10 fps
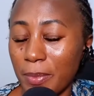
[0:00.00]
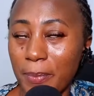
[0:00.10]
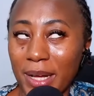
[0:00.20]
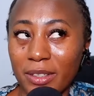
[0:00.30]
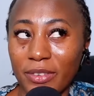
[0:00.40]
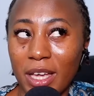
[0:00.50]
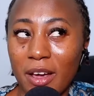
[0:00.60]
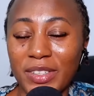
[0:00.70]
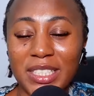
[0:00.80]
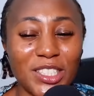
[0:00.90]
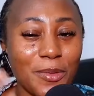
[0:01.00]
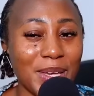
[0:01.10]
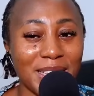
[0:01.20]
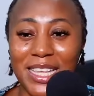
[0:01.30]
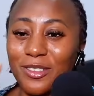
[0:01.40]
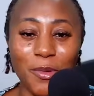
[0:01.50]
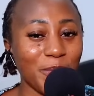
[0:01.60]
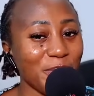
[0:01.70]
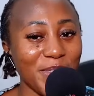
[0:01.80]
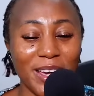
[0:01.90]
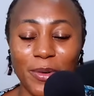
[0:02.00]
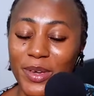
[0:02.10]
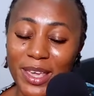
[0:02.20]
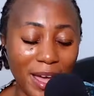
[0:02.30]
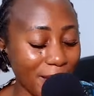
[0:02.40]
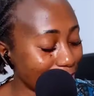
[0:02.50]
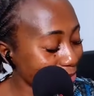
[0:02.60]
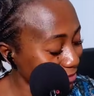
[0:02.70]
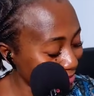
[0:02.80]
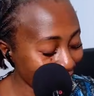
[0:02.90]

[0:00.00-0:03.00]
to be part of the conversation, because that's what we do here. We are